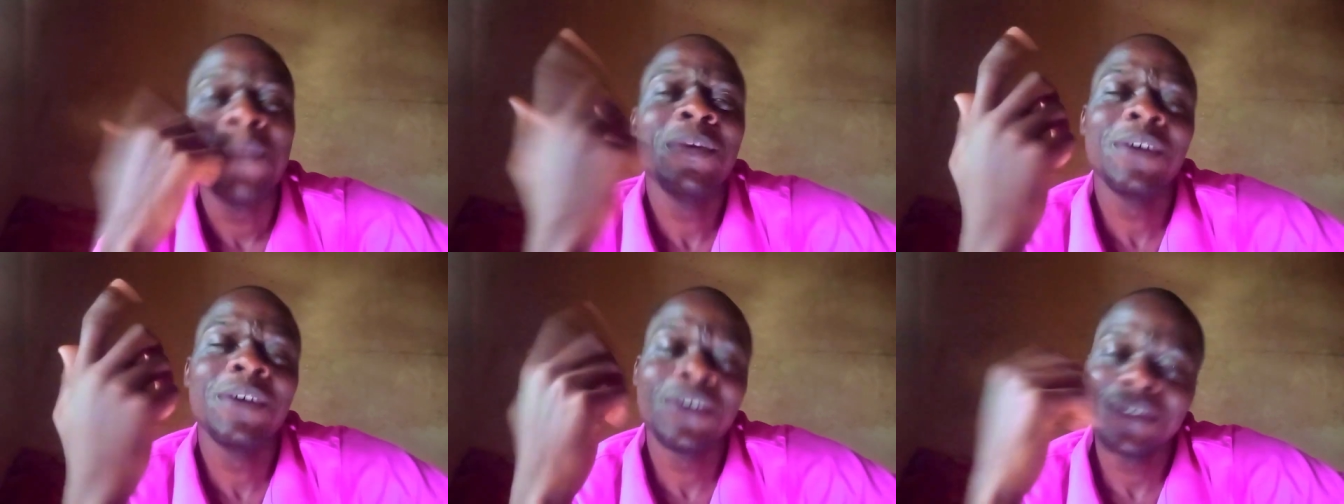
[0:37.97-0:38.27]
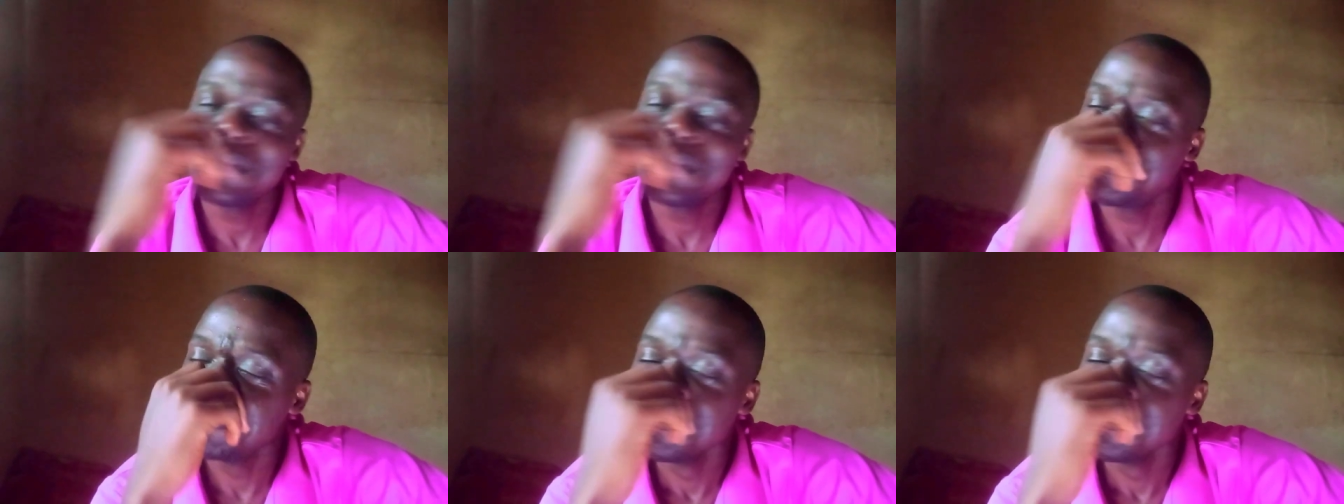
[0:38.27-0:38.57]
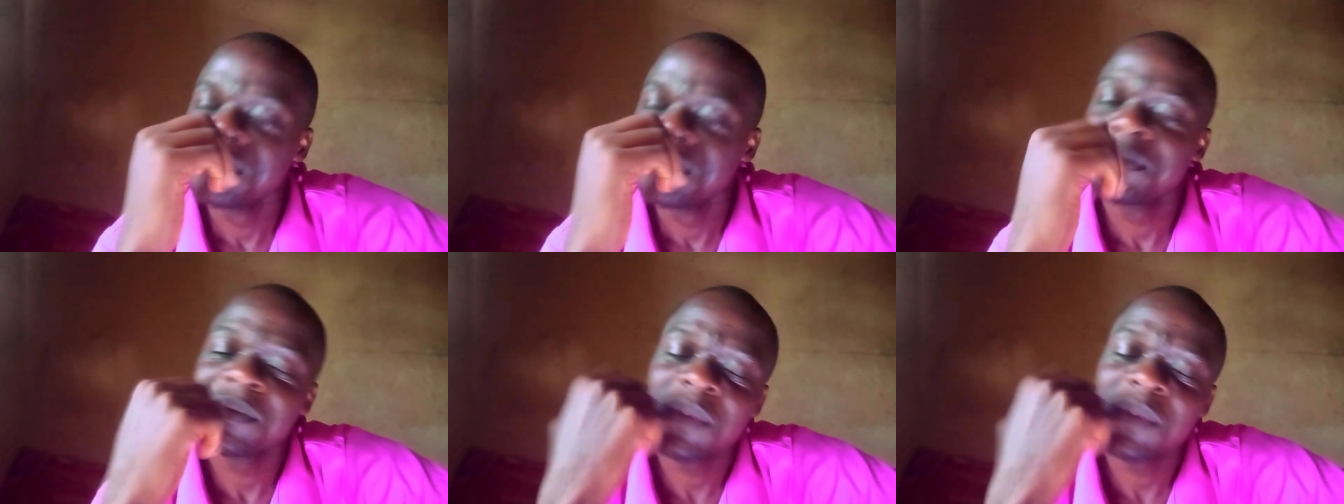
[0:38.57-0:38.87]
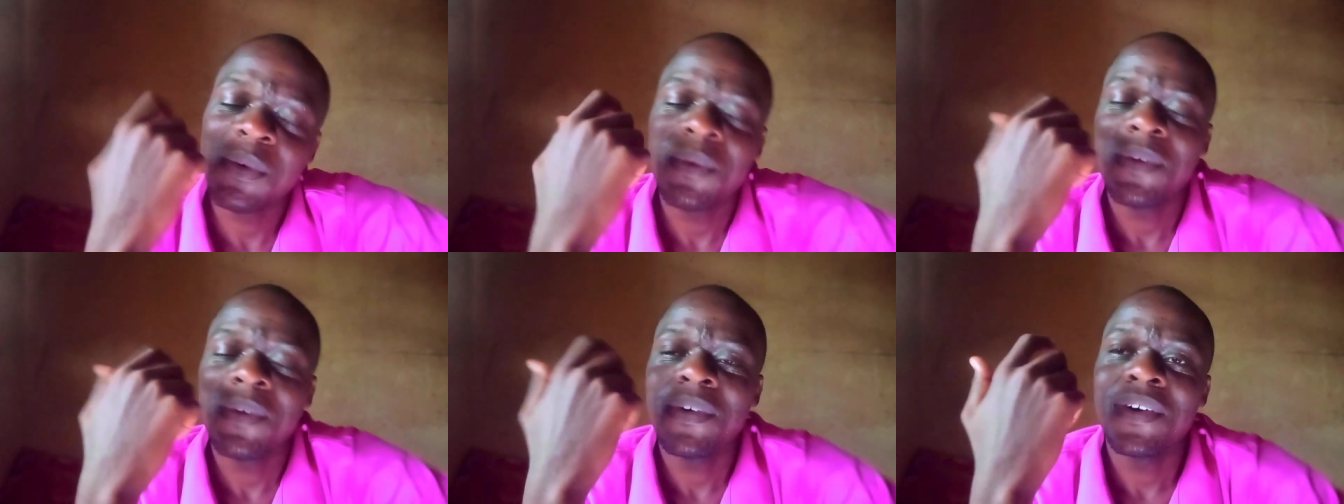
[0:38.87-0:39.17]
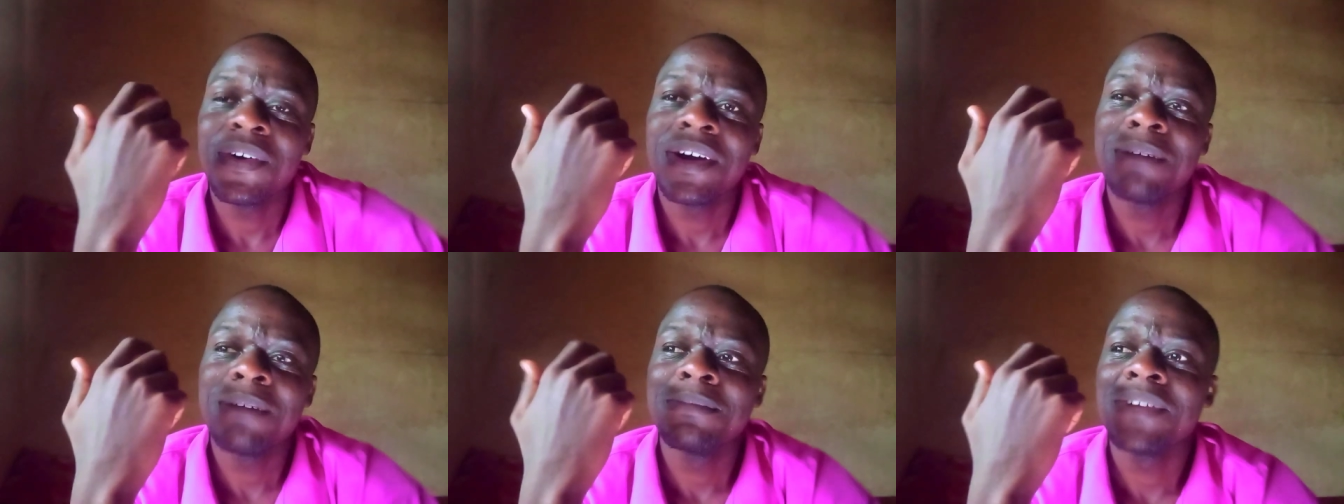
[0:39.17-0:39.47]
But
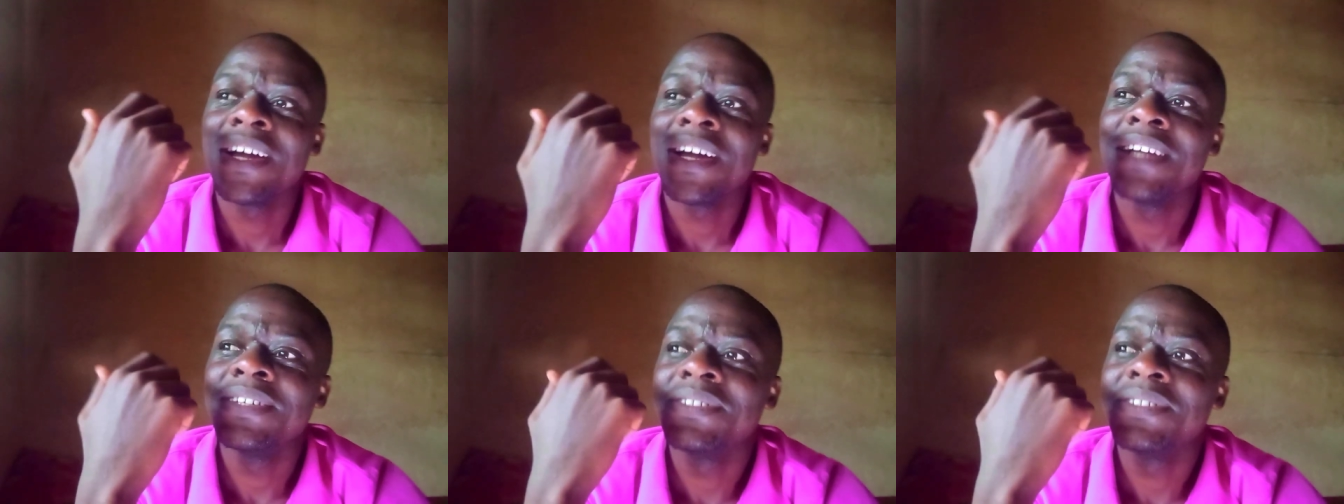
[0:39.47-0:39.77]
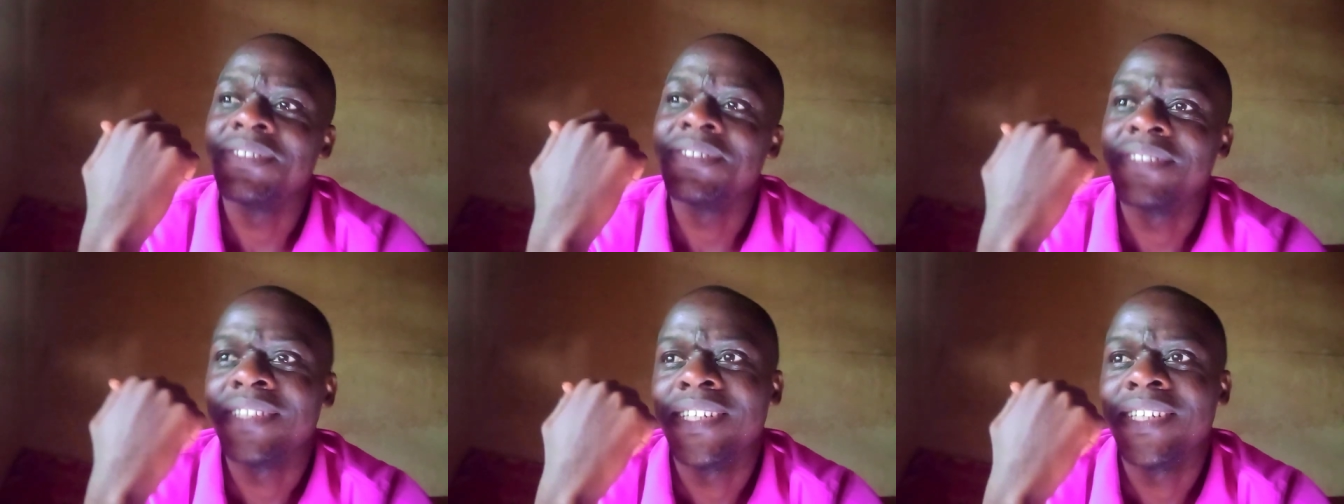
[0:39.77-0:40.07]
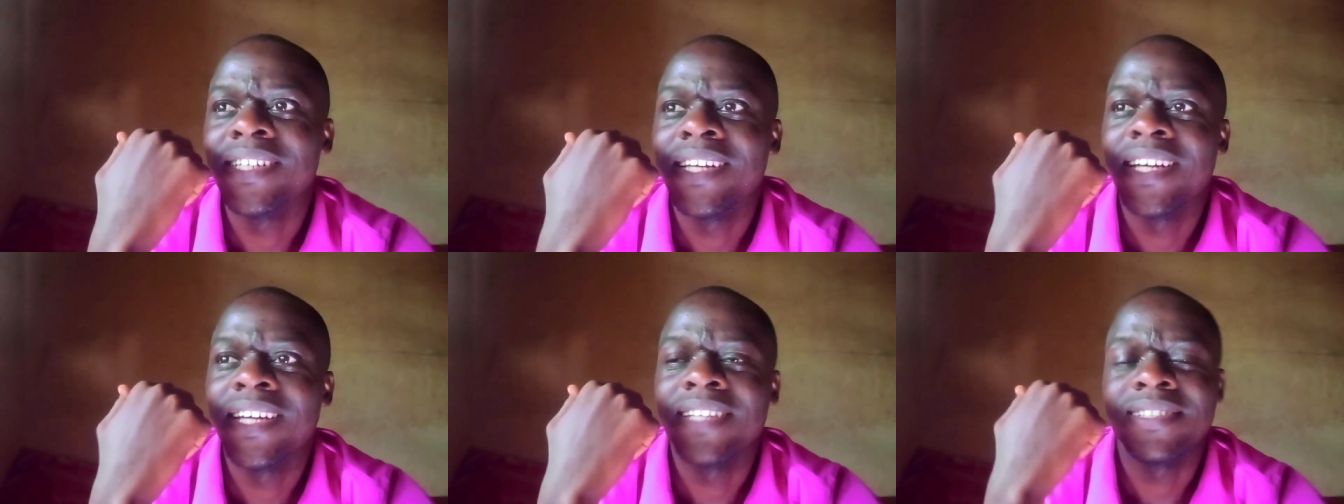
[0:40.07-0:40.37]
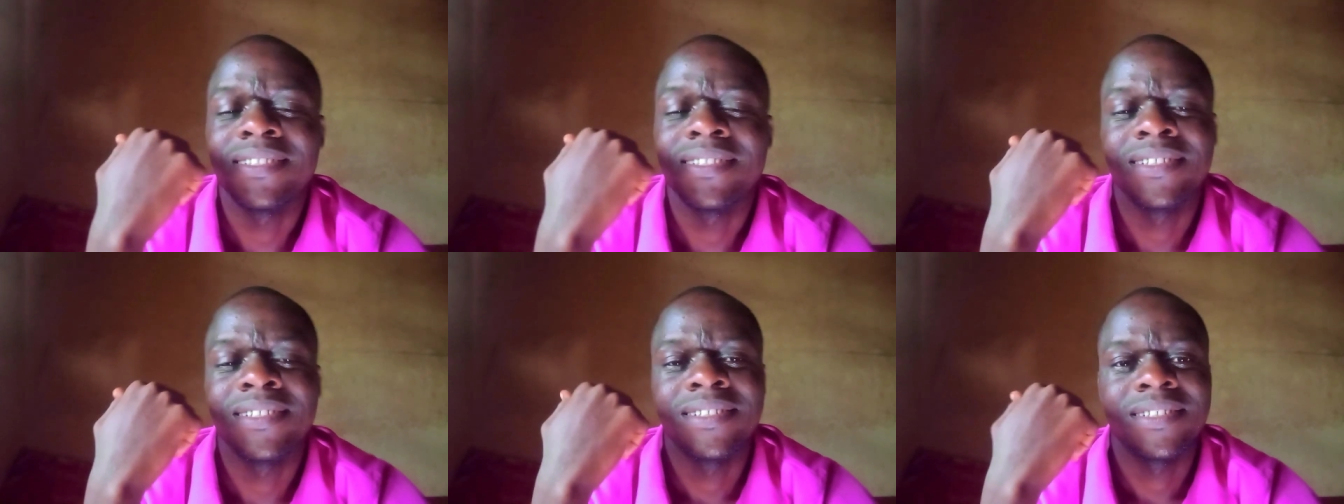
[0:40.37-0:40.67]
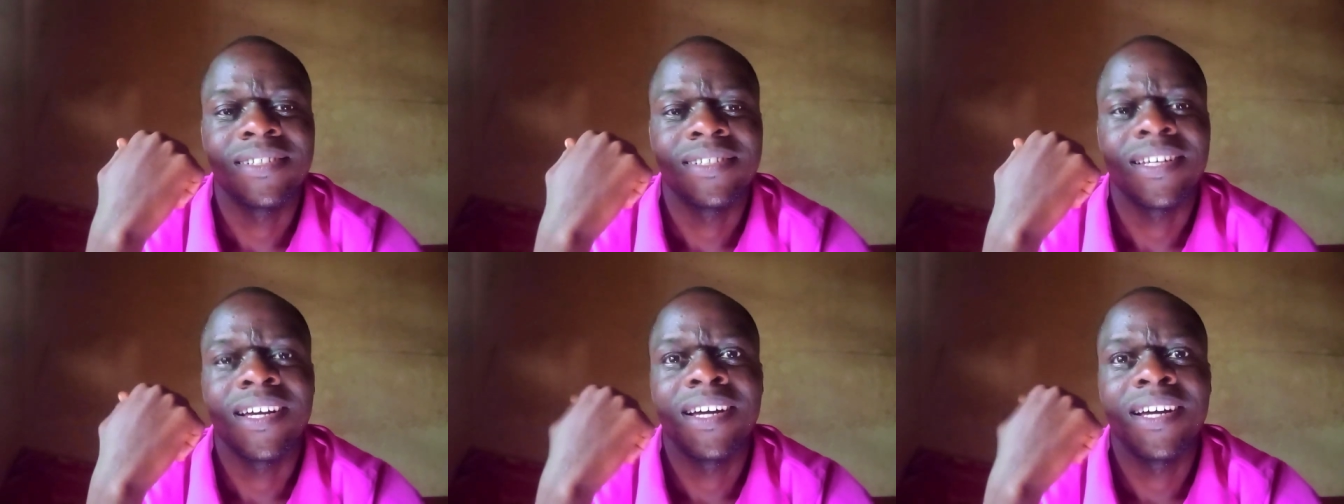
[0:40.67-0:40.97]
what I'm trying to say here is
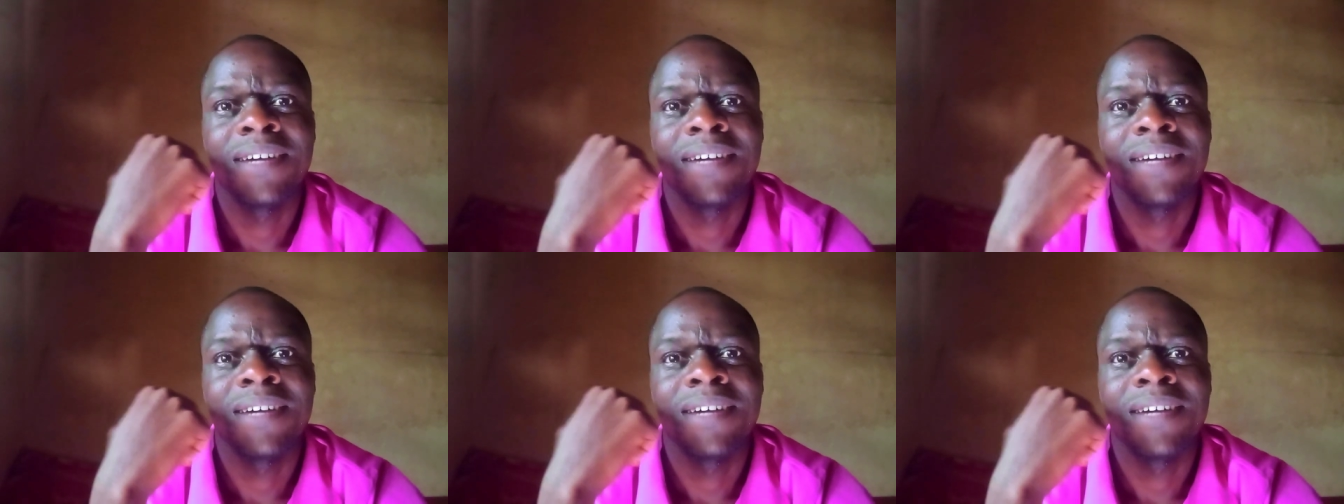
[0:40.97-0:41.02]
this.